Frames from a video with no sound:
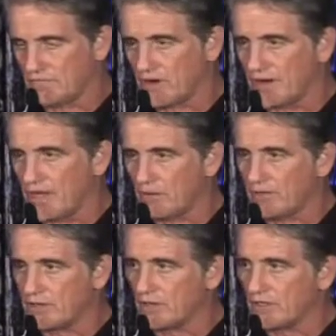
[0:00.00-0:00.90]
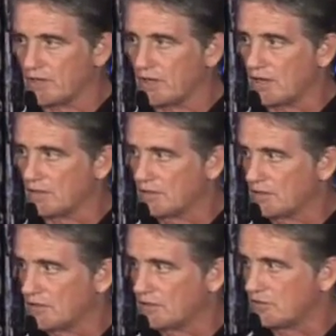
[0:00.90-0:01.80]
Right now, in the uh,
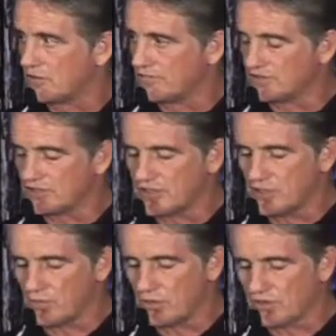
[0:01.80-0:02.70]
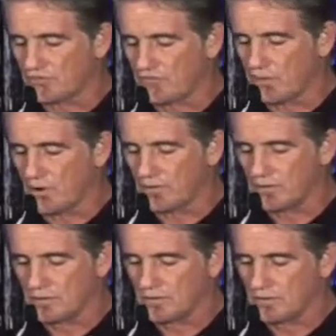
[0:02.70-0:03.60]
division he works
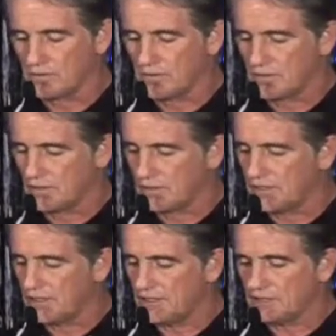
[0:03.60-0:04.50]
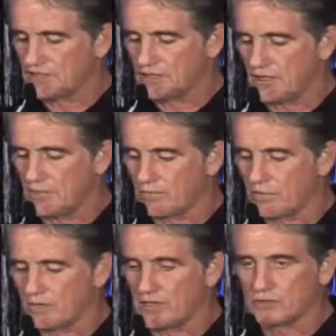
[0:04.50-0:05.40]
for, he's uh,
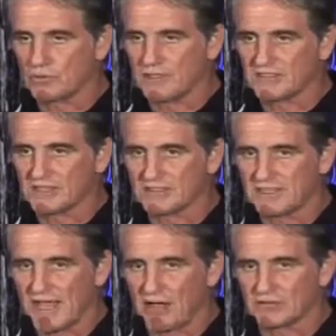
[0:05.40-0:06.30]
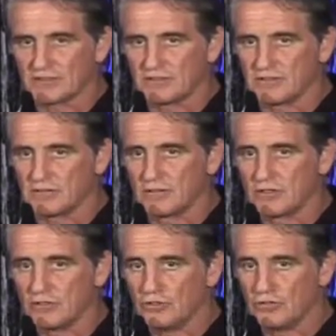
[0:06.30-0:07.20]
brought in 26,000
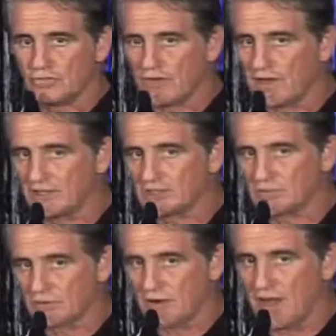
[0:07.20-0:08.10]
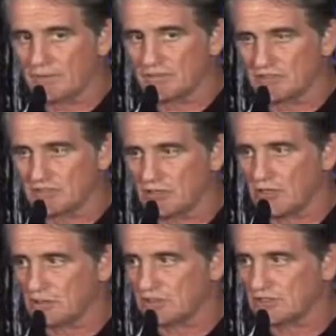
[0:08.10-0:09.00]
new front end subscribers this
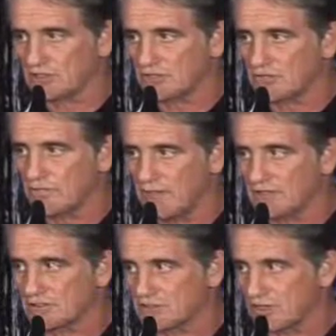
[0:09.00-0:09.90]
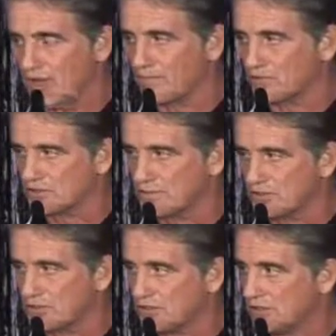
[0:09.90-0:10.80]
year, which is a tremendous
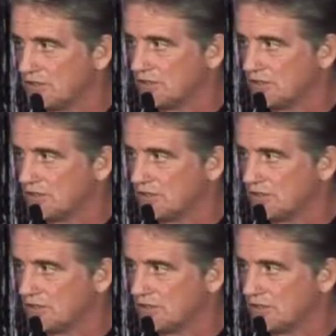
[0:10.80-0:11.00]
accomplishment